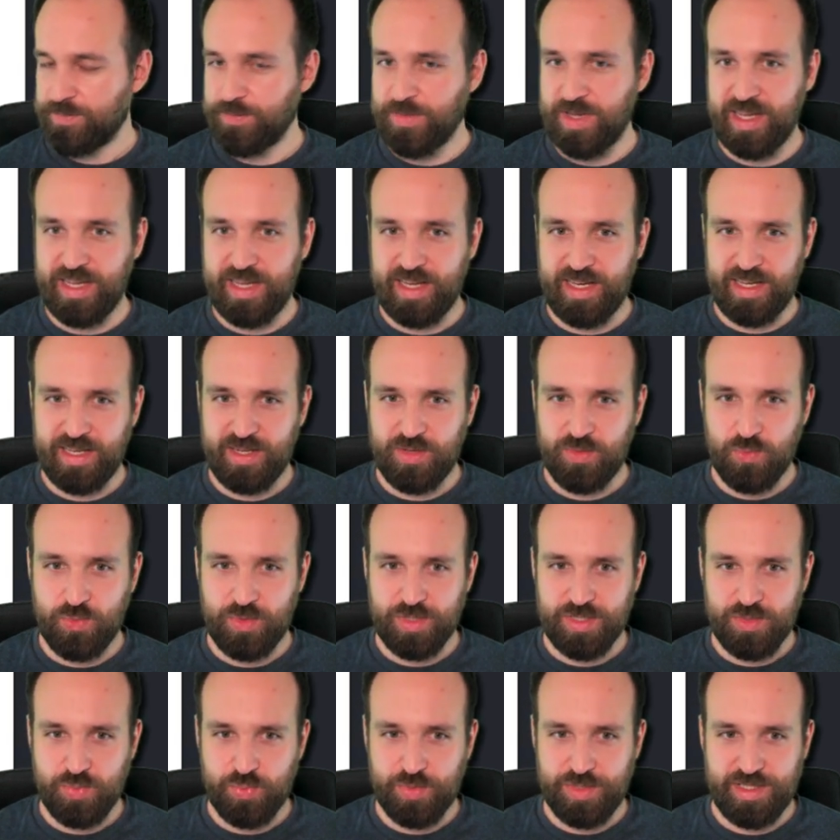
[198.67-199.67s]
And
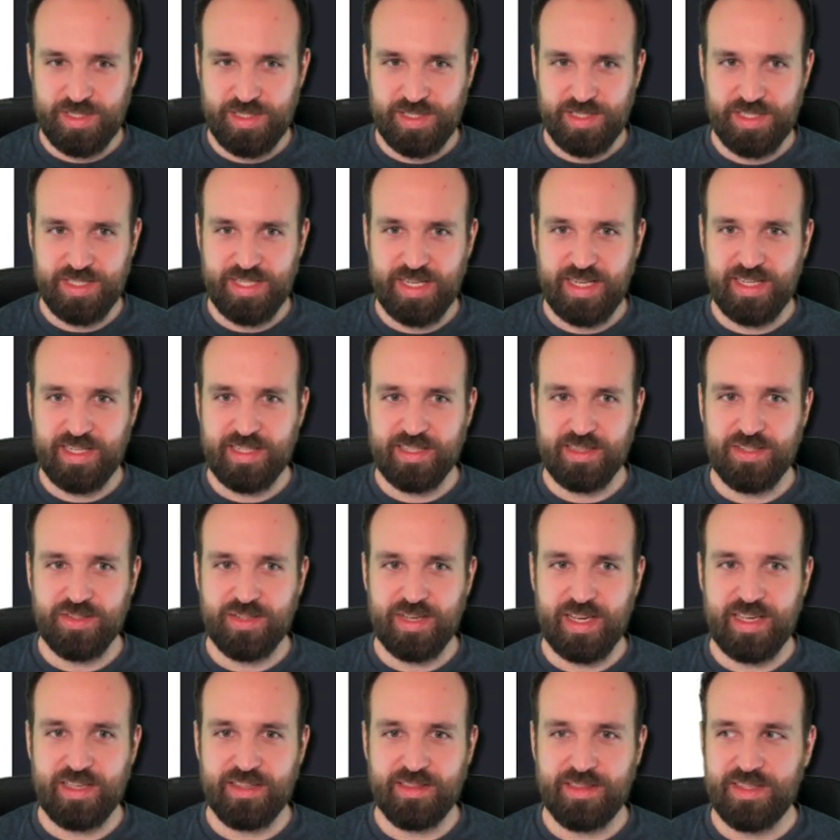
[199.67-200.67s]
once we take a look
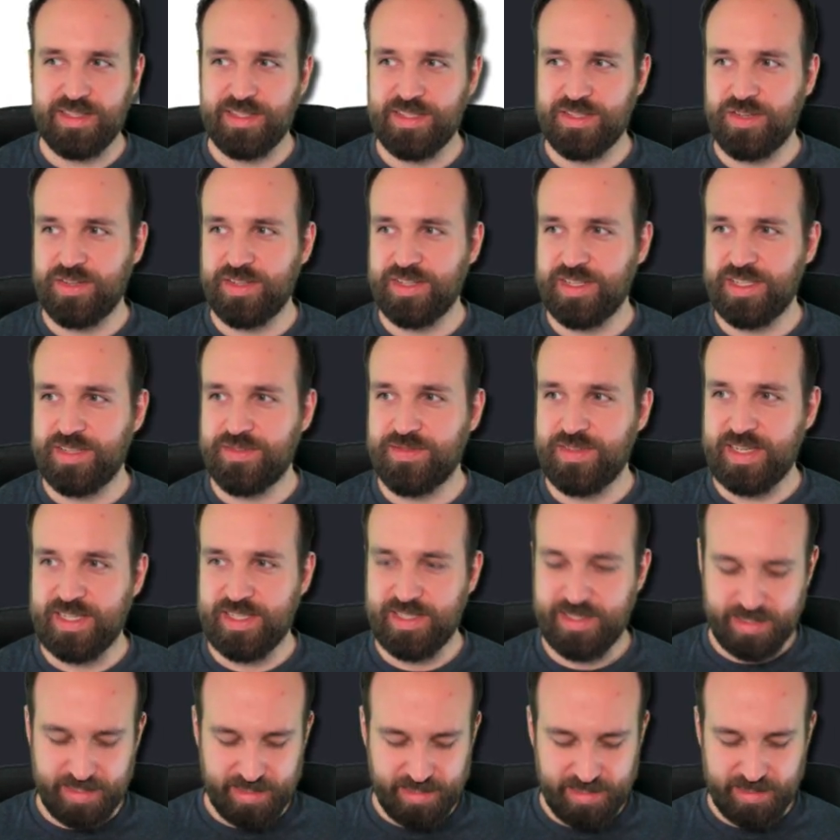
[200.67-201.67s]
at this on a
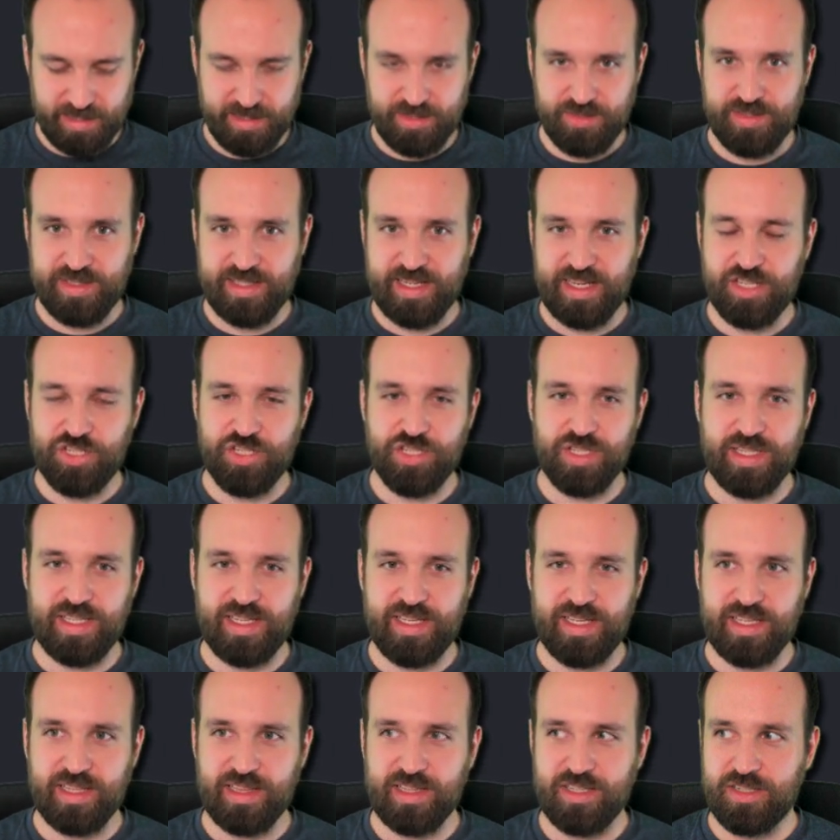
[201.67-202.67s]
device, it looks
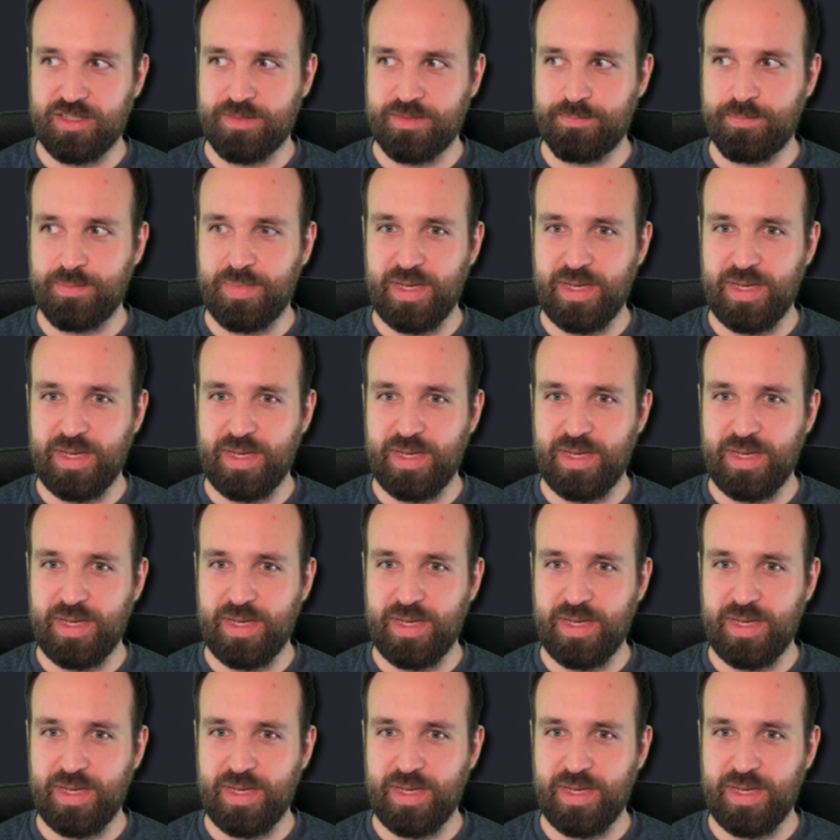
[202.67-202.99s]
actually a lot